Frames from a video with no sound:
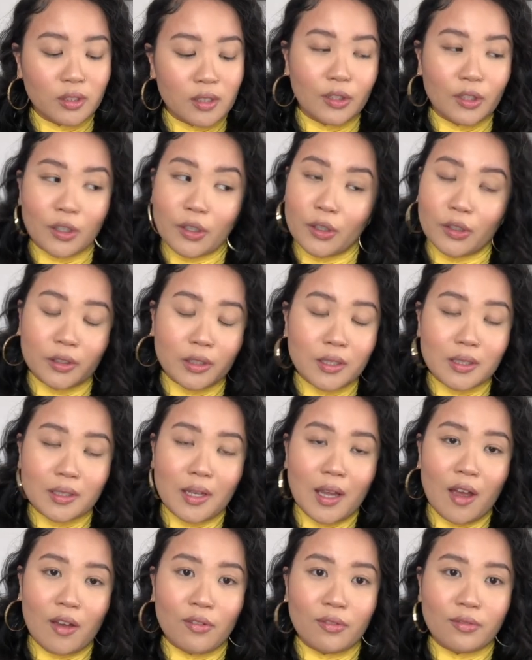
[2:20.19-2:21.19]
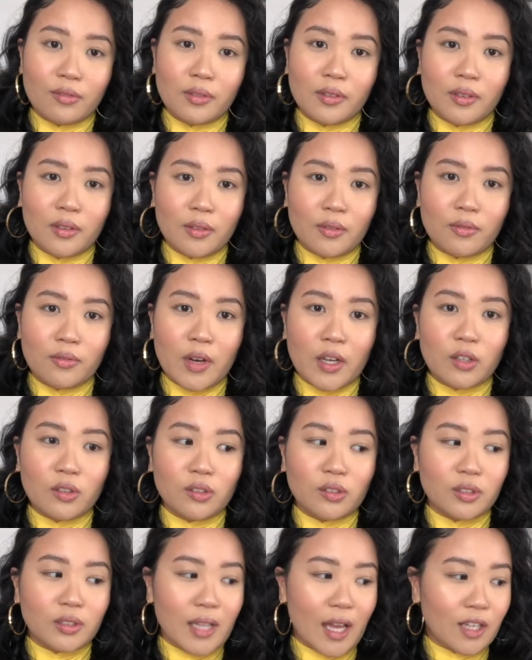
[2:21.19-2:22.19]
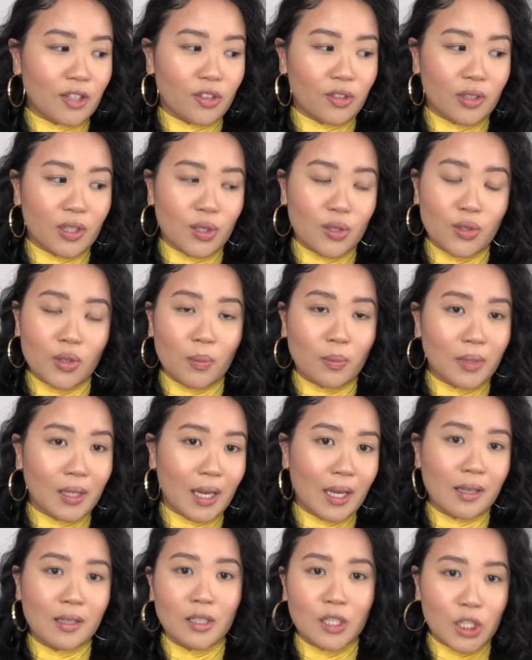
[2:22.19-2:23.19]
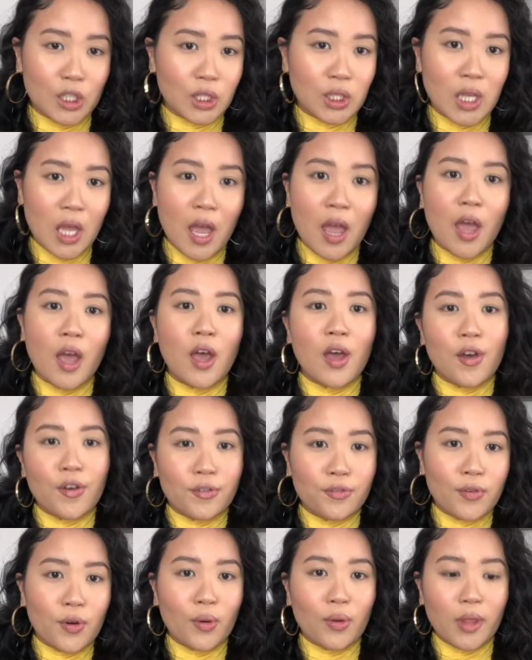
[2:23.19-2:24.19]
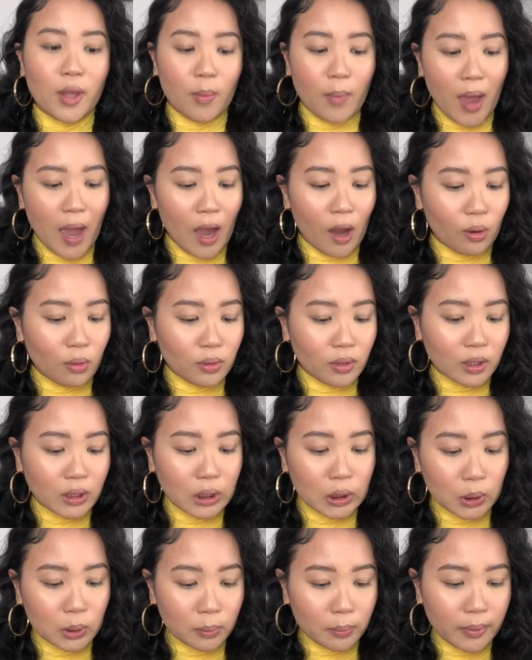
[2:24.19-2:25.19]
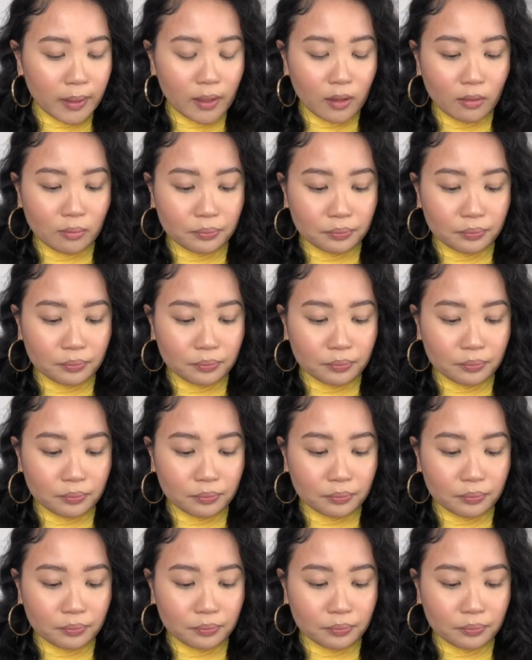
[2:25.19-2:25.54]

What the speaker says: Your girl doesn't have freckles naturally, so I'm gonna just faux them out a little bit.